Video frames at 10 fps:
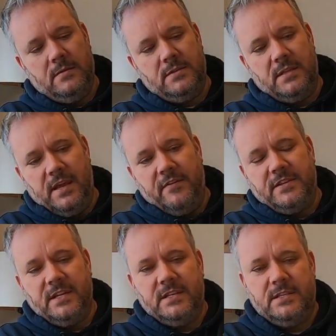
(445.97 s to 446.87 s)
So there
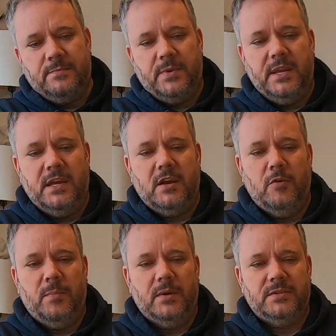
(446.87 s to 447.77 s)
it is,
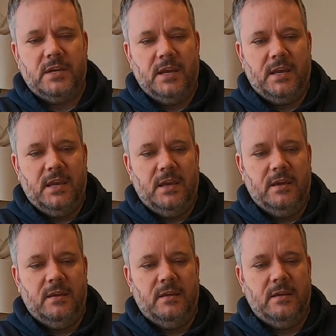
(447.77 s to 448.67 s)
Panekoo Bonsai
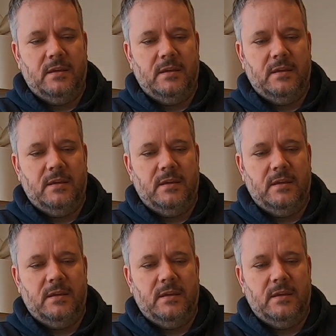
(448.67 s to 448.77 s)
Kit